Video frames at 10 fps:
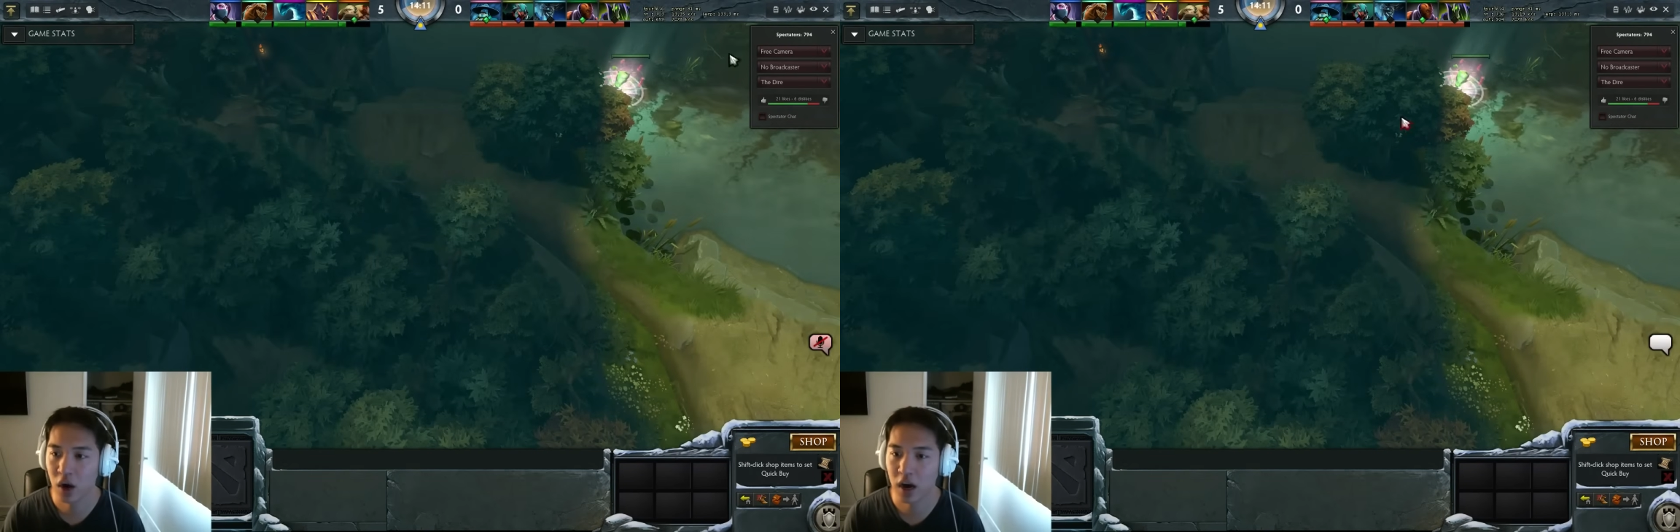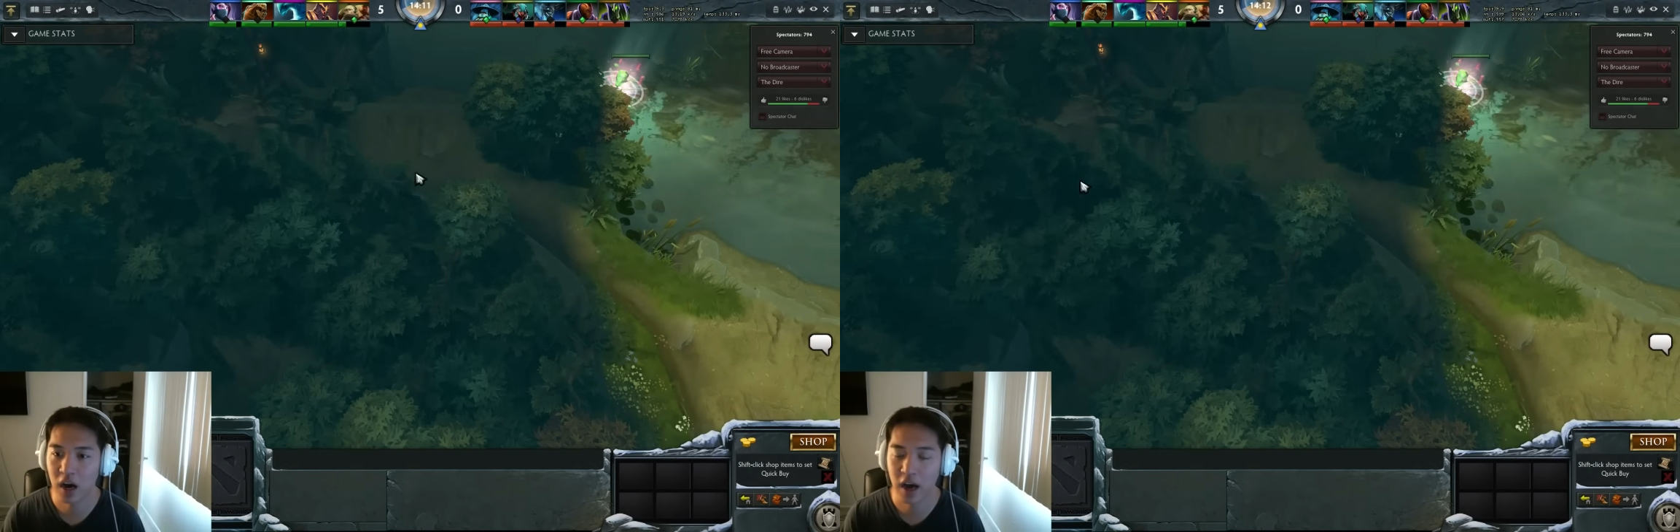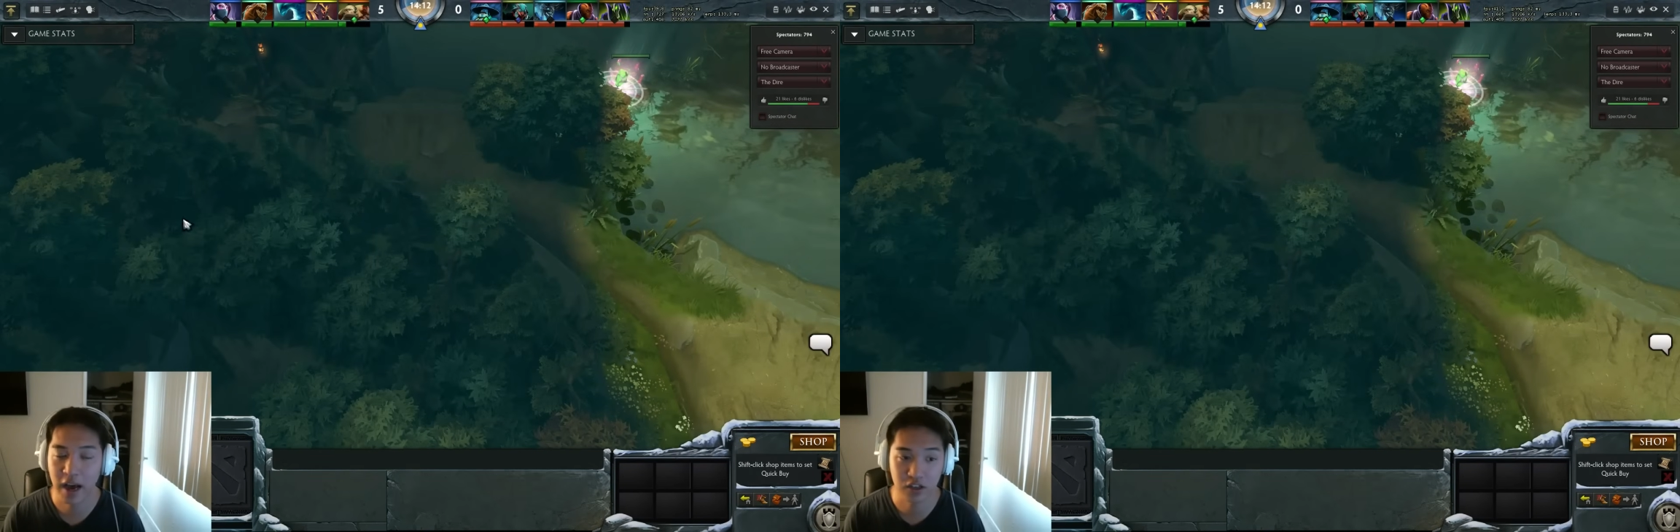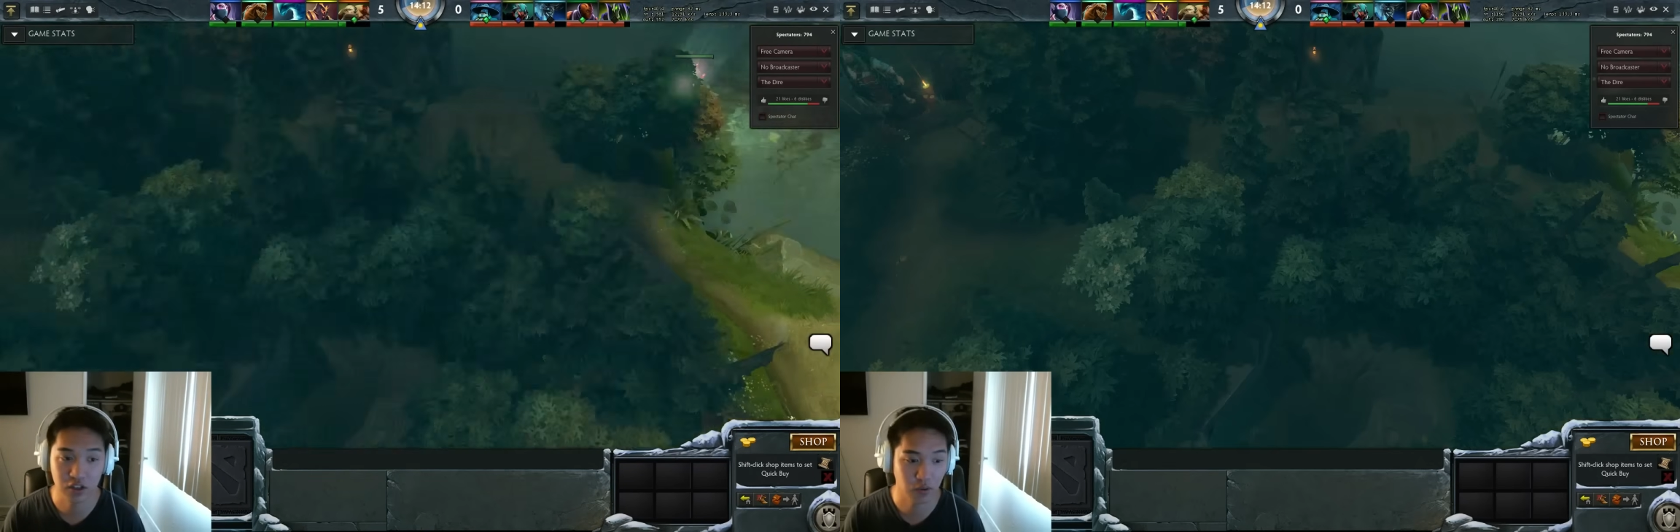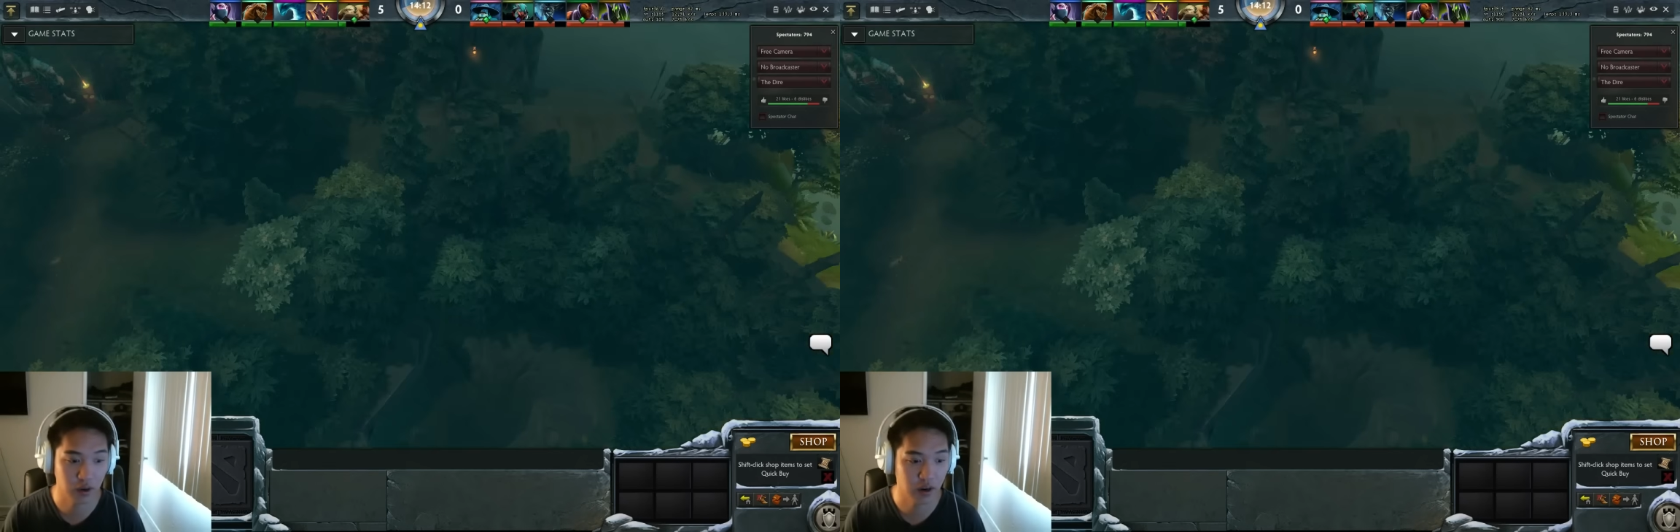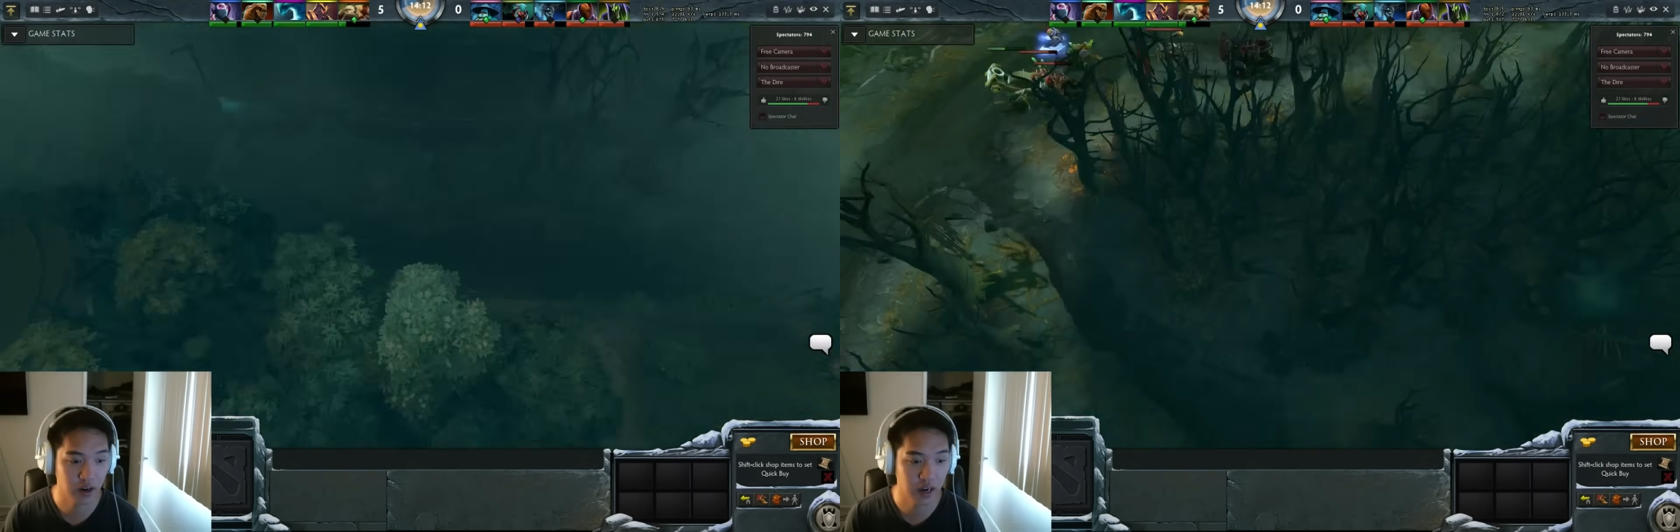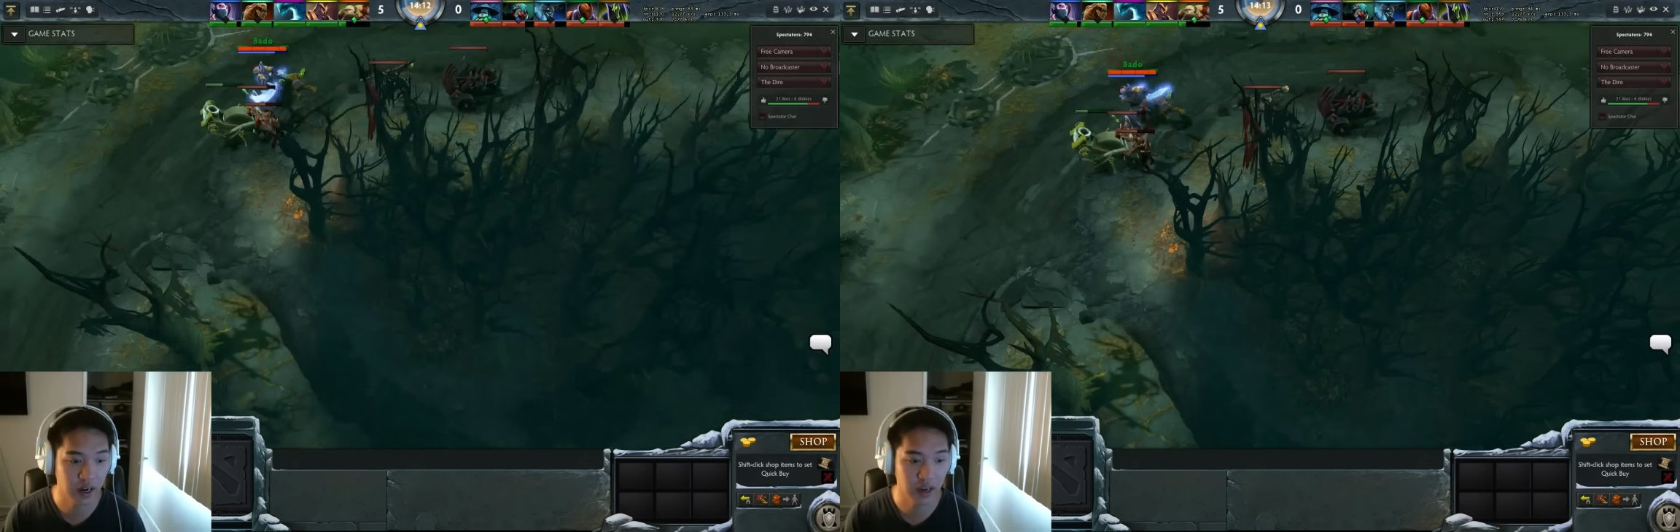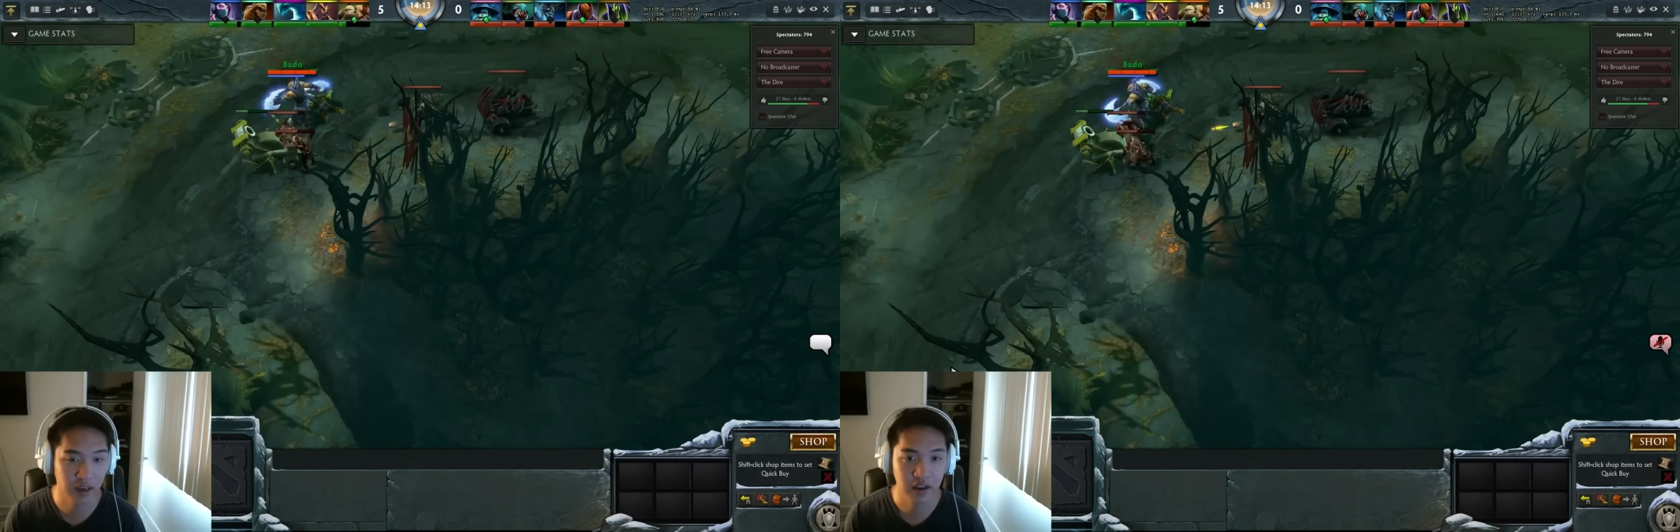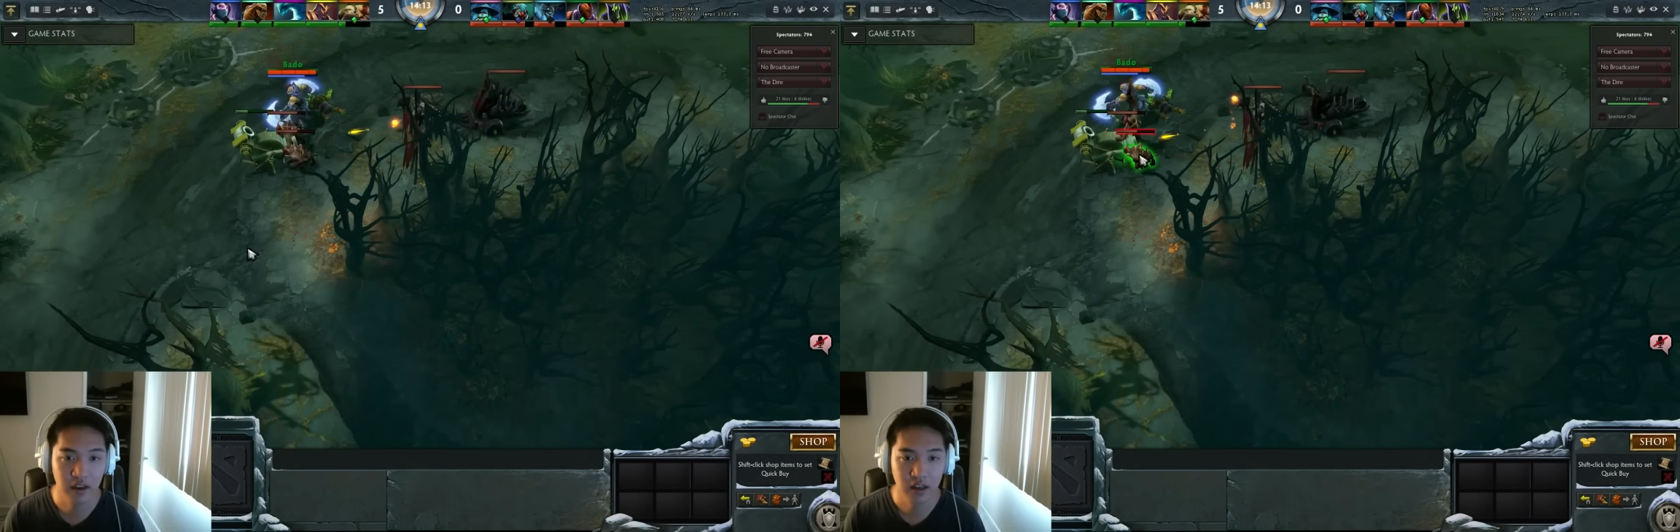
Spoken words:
actually when I